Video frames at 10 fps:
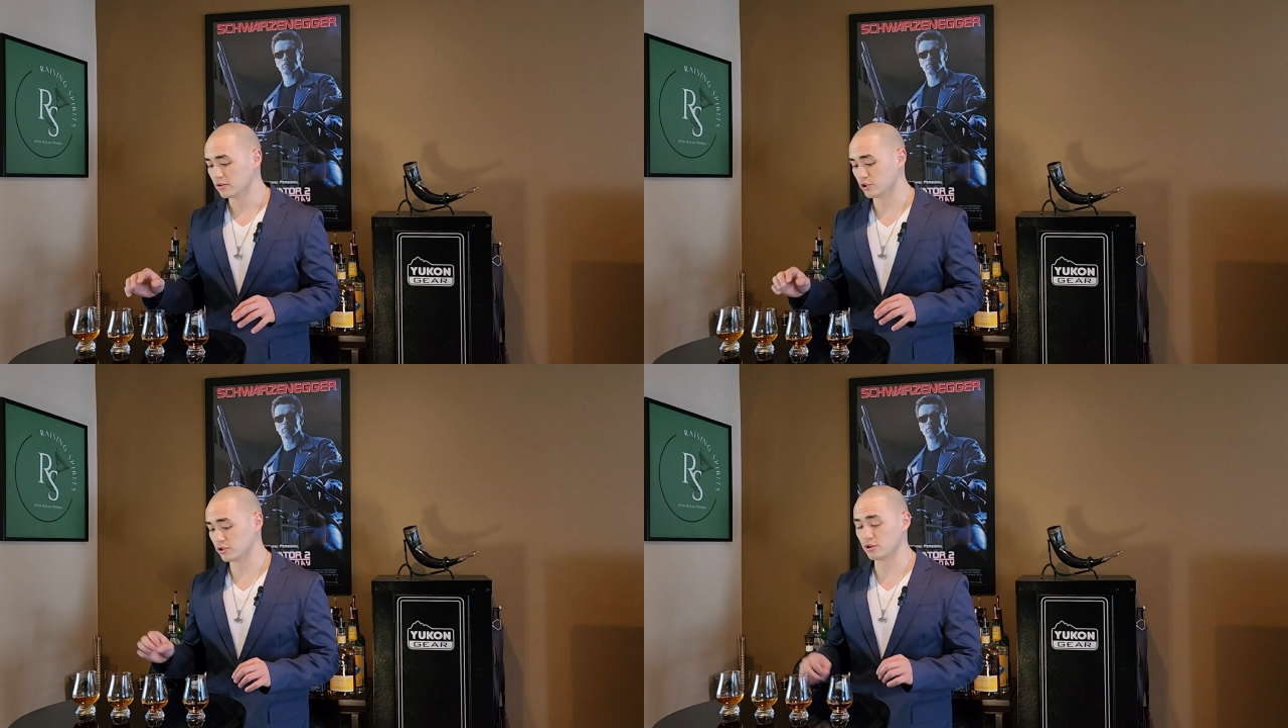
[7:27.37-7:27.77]

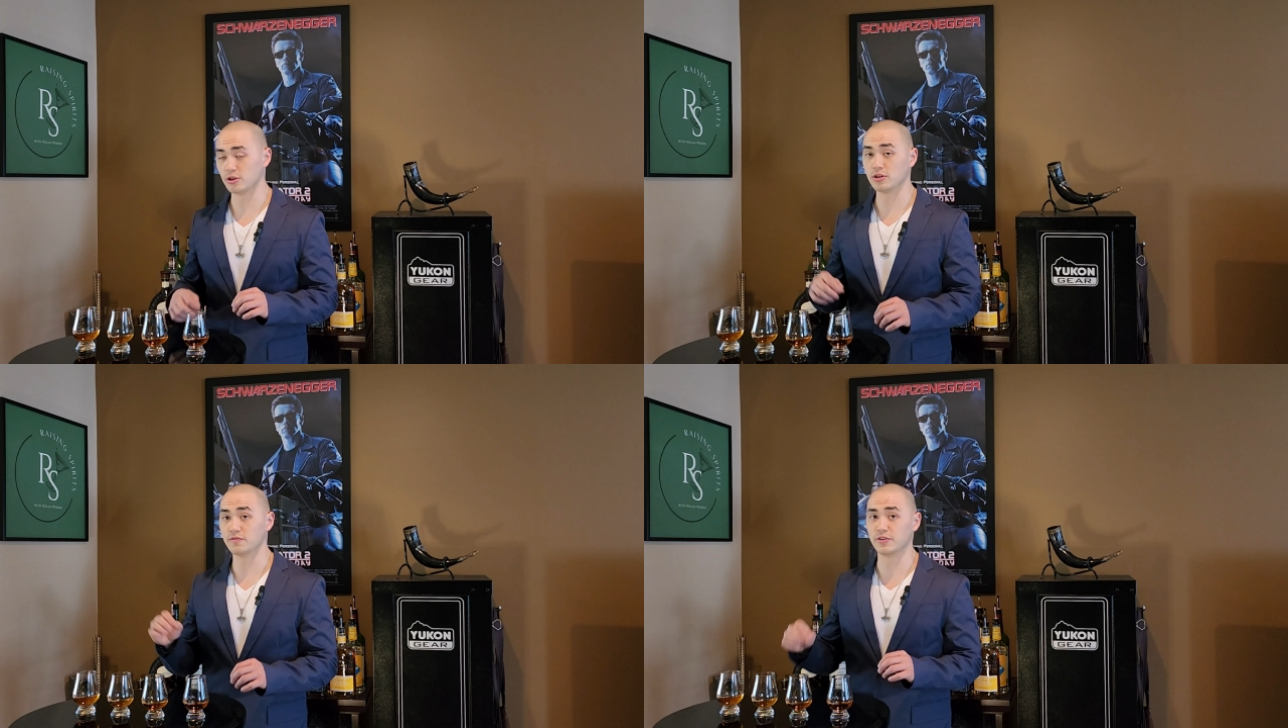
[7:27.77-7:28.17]
just so
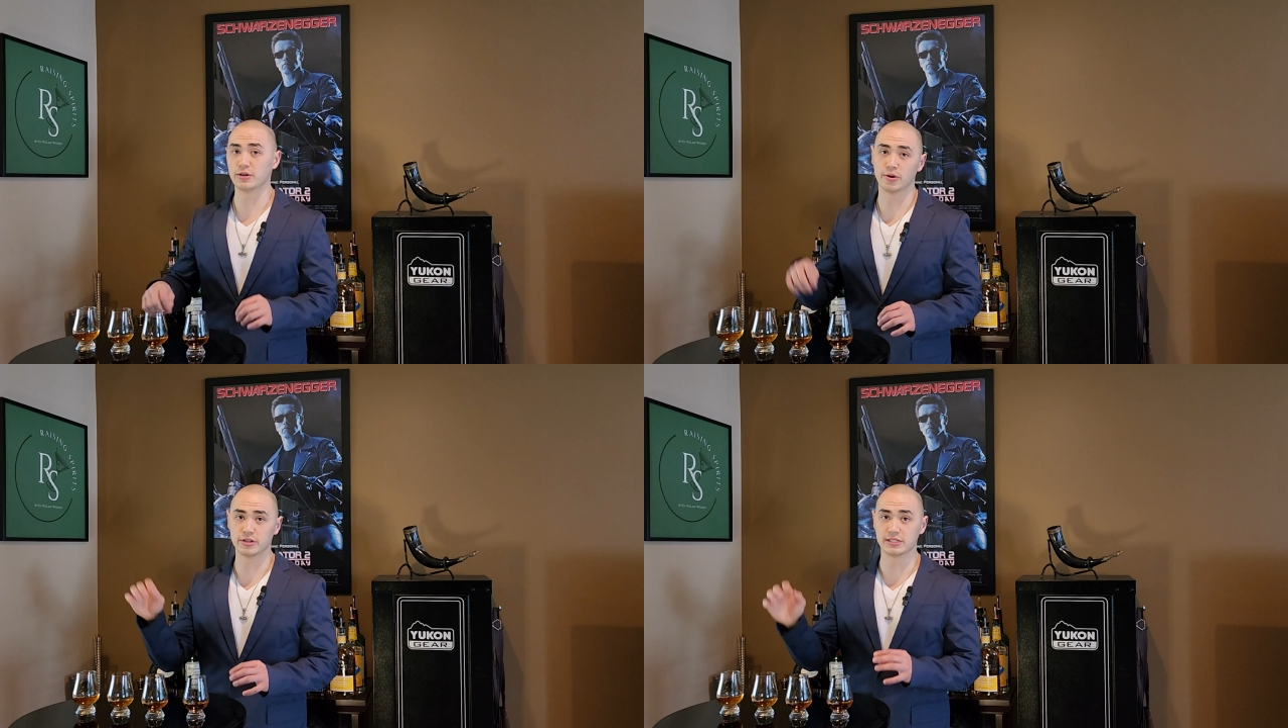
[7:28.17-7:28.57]
you can
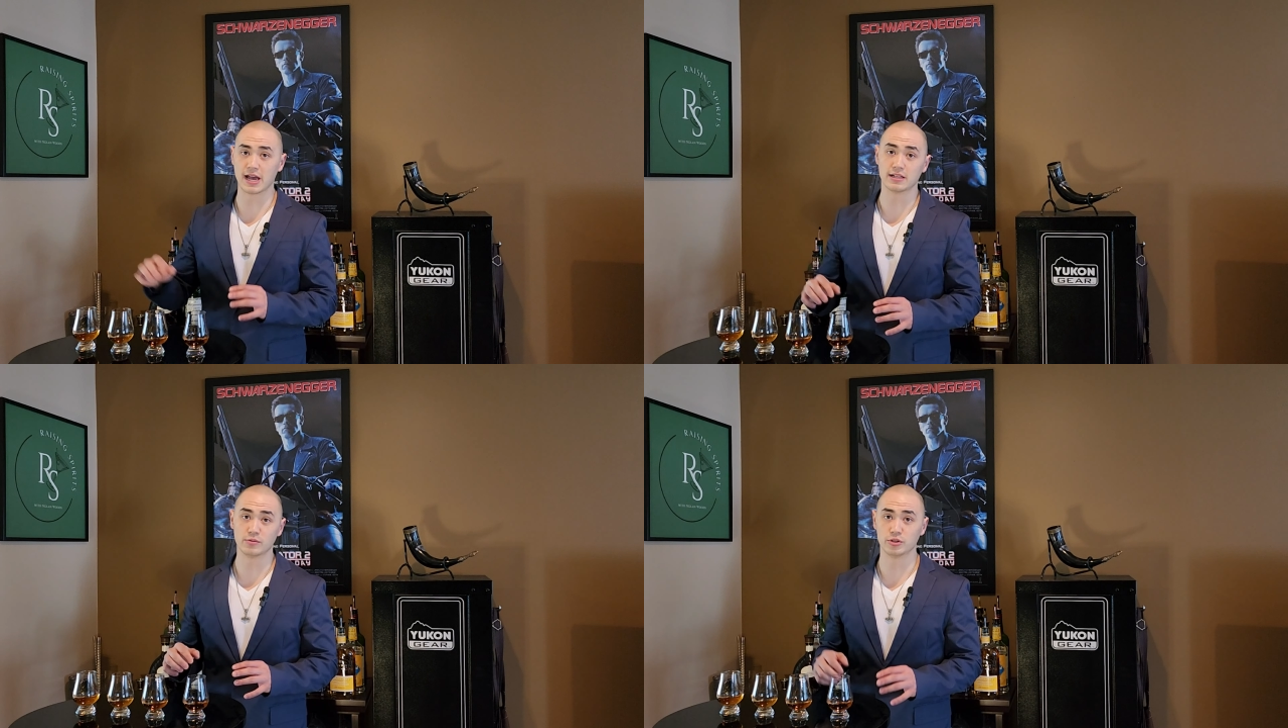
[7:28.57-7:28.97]
figure out
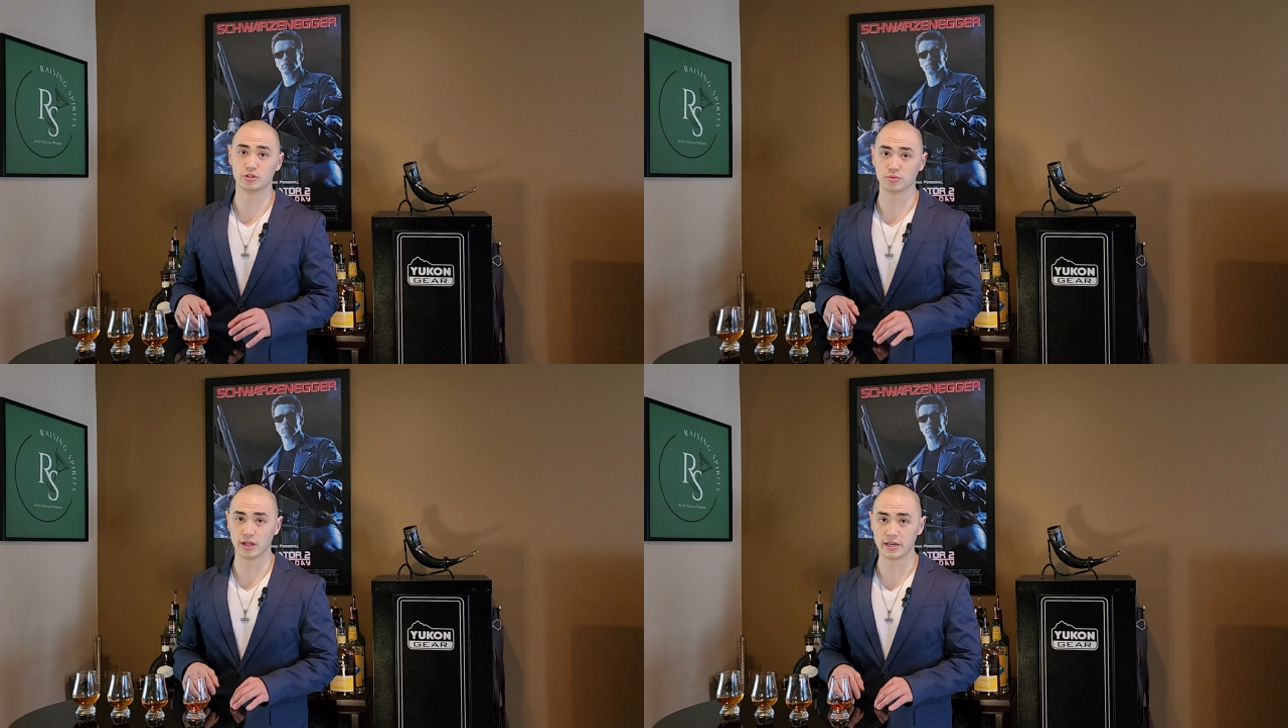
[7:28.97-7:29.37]
exactly
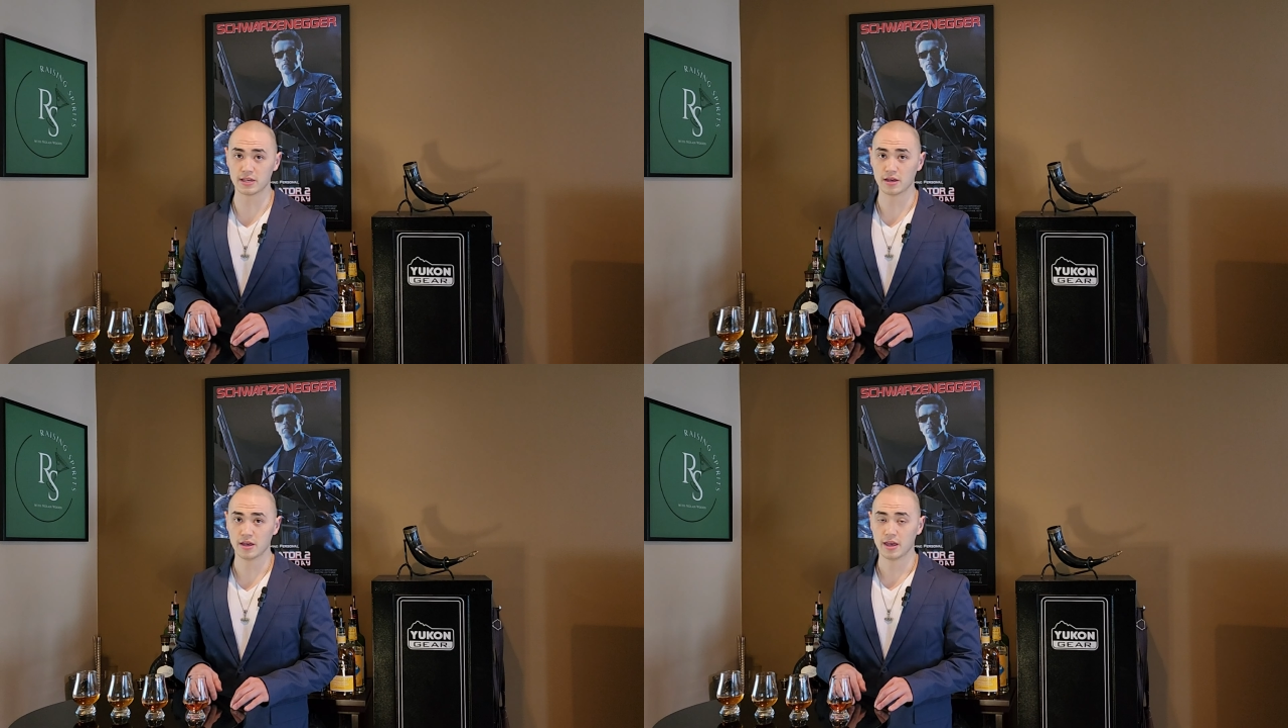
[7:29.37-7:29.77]
what you like,